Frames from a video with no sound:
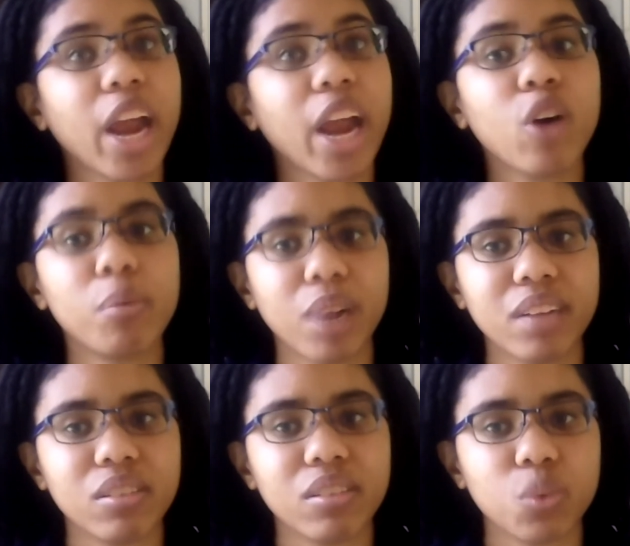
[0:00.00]

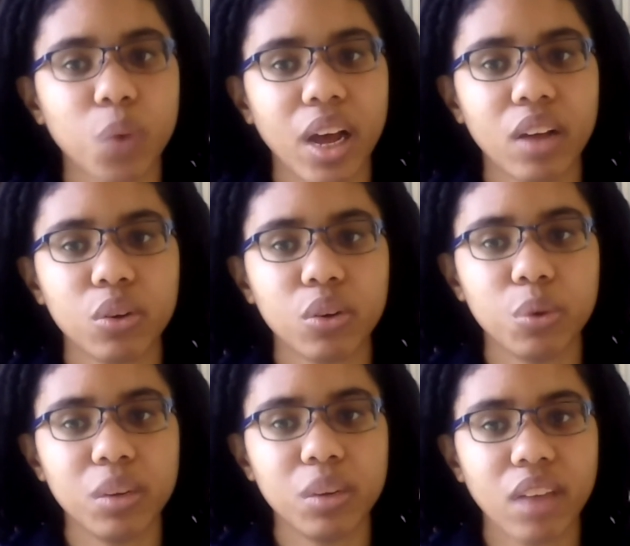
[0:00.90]
Bryce as well,
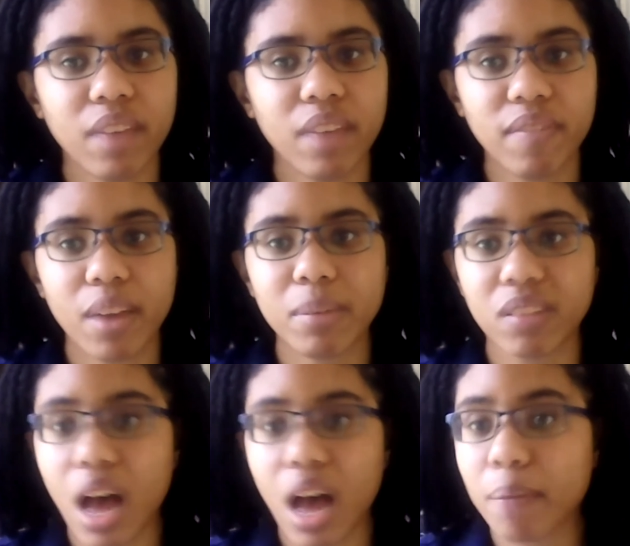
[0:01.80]
who is a
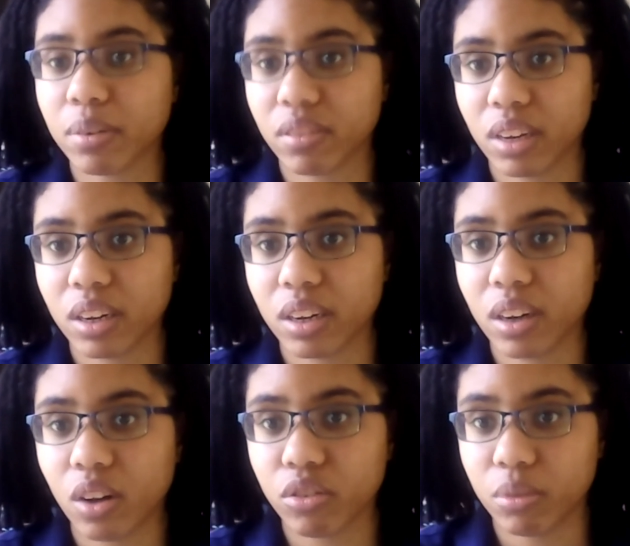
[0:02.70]
famous opera singer,
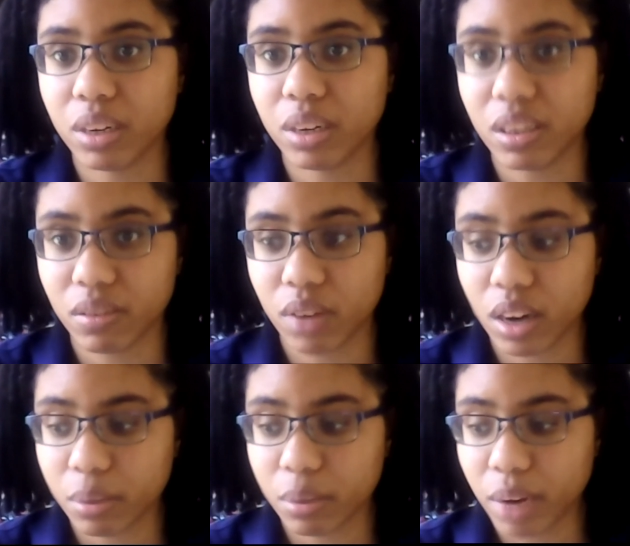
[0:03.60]
also a niece of
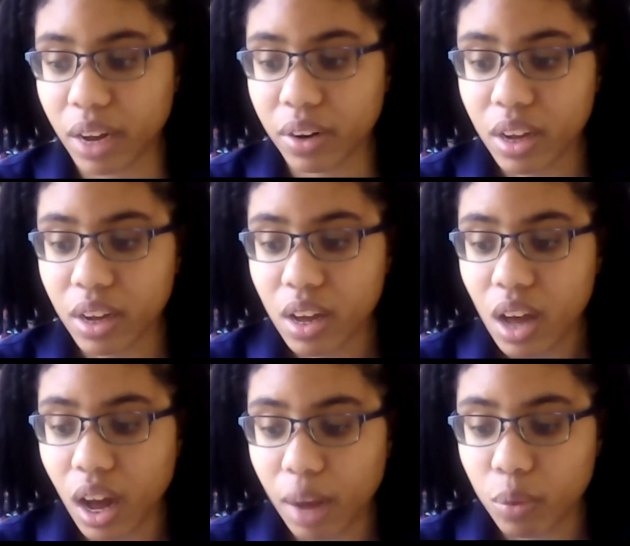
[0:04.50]
Dr. Brown.
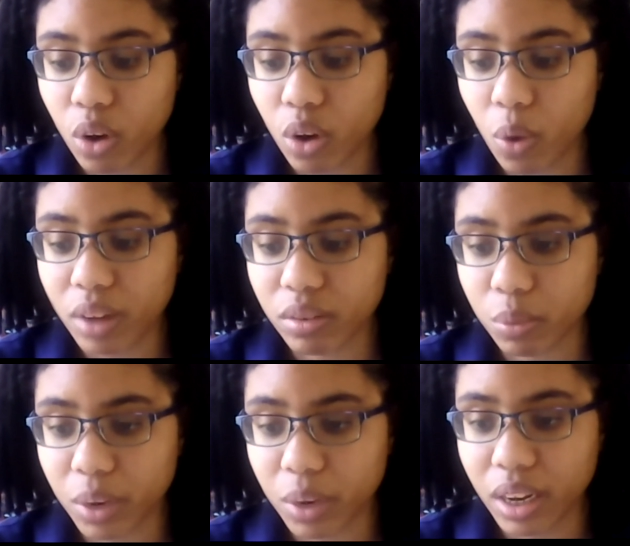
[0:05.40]
Will go on to
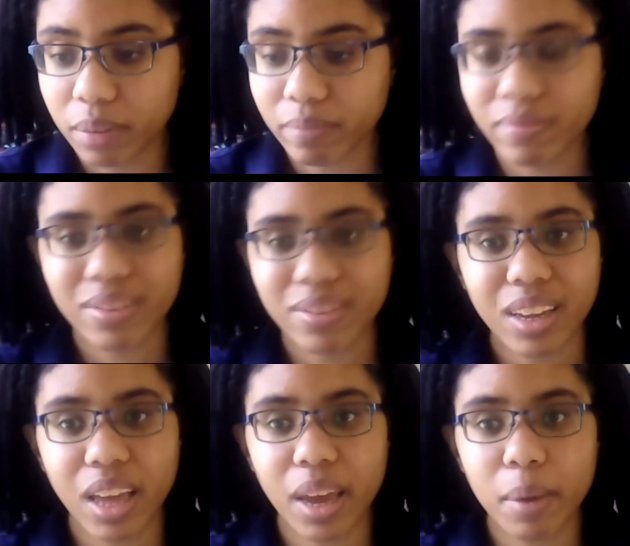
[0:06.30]
win
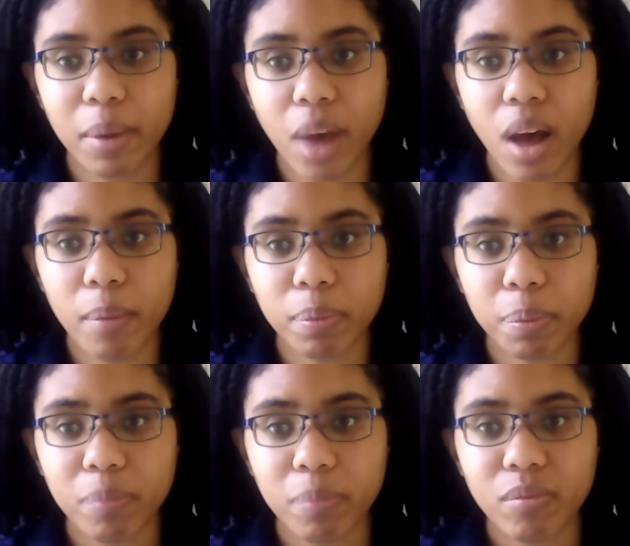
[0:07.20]
an
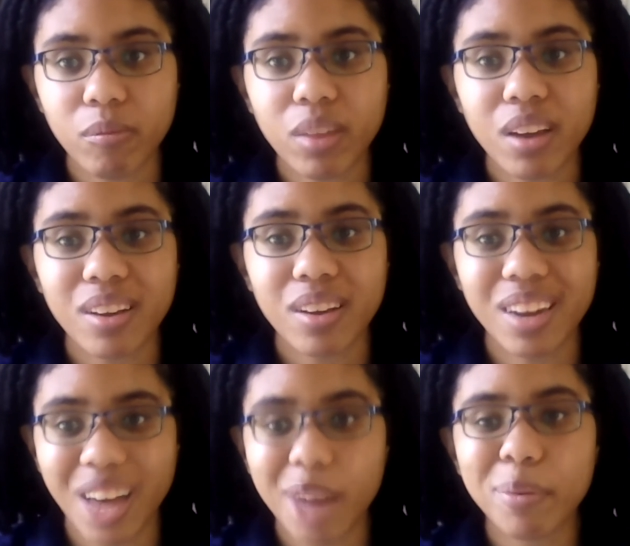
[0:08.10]

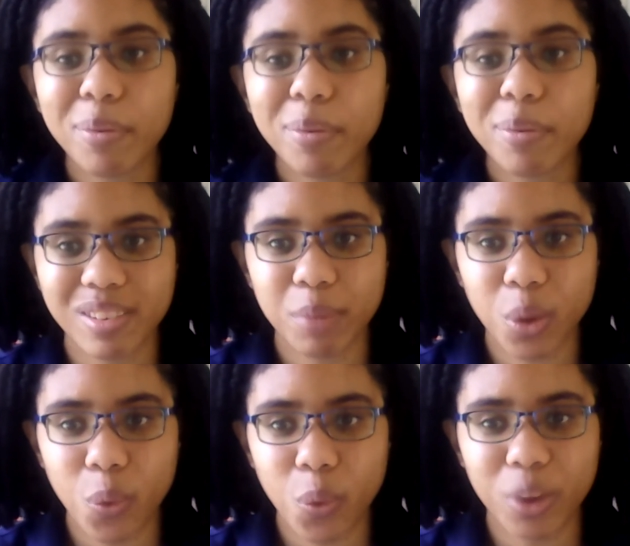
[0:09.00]
unpronounceable
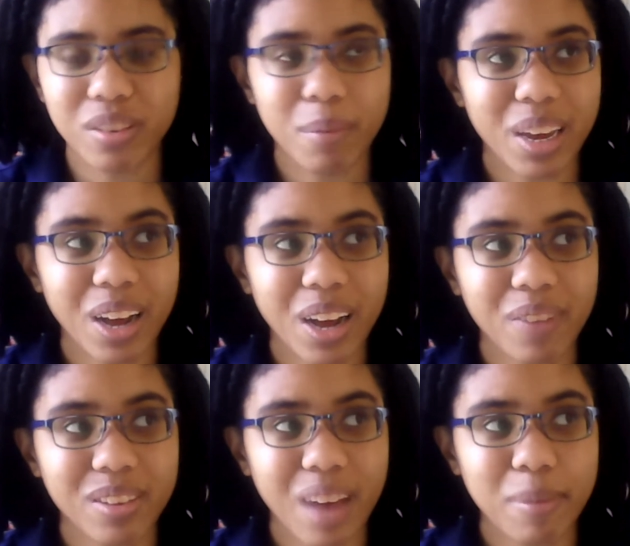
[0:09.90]
award to me off
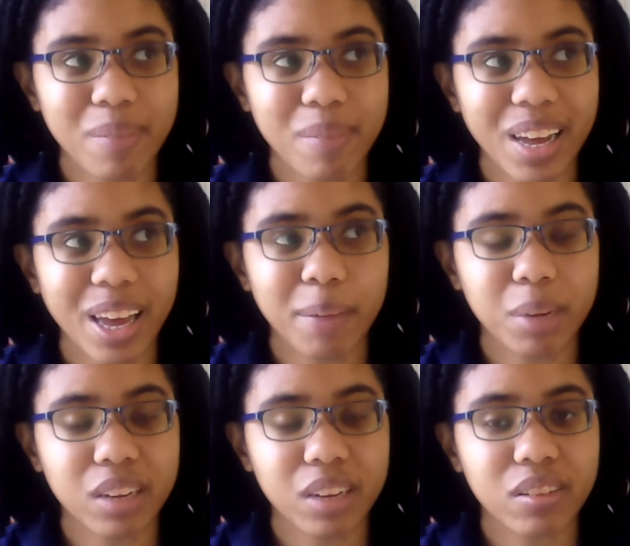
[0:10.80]
the top of my head,
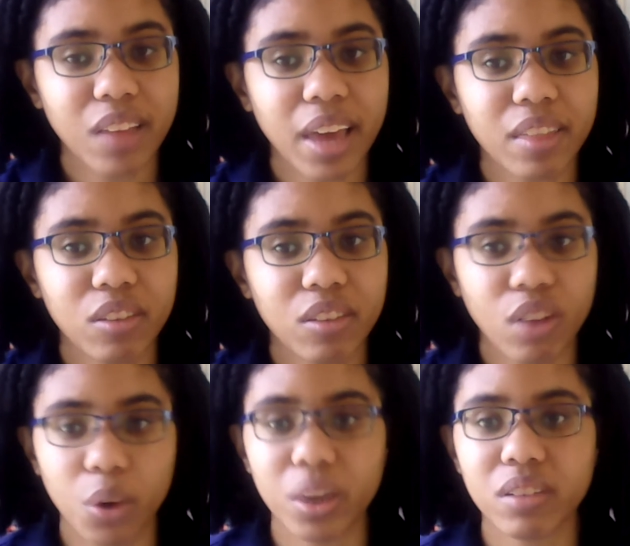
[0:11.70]
but it's like the
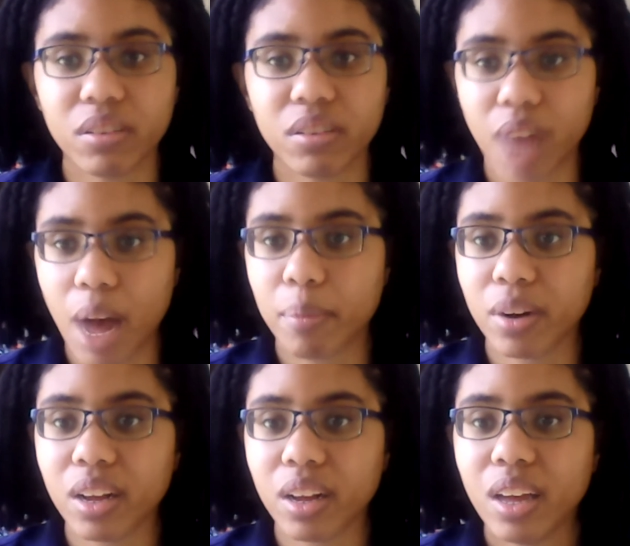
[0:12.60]
Tonys of
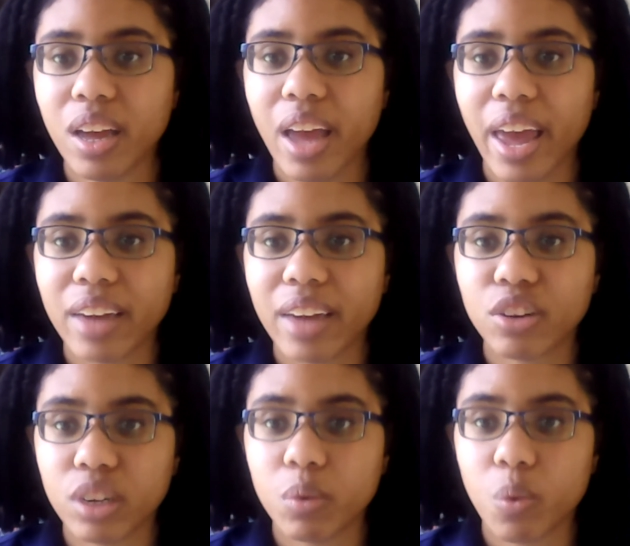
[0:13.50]
opera. And
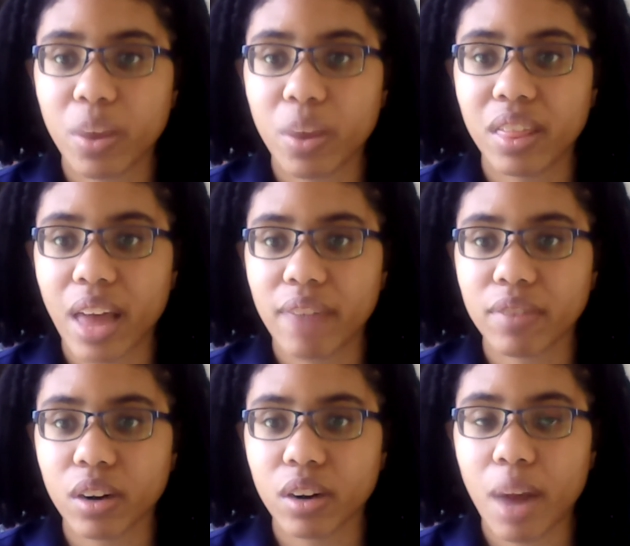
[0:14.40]
she will win that
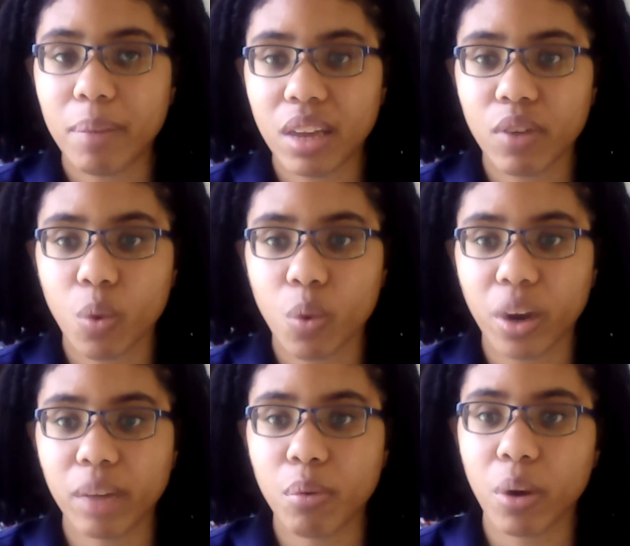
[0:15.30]
for, I believe, her
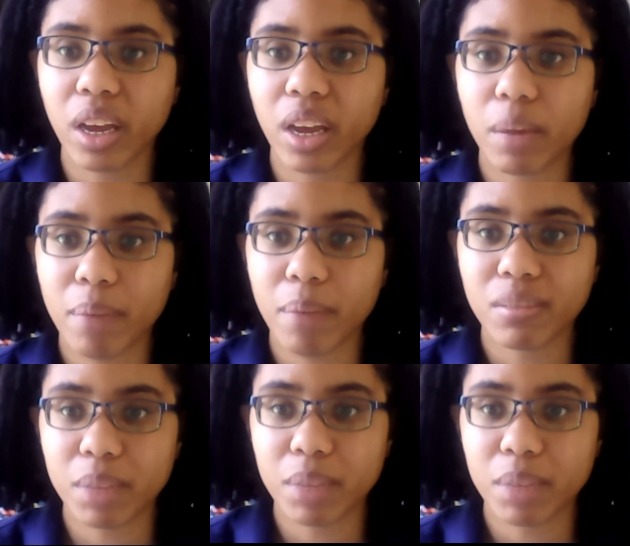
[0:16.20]
work in Porgy and Bess, and be the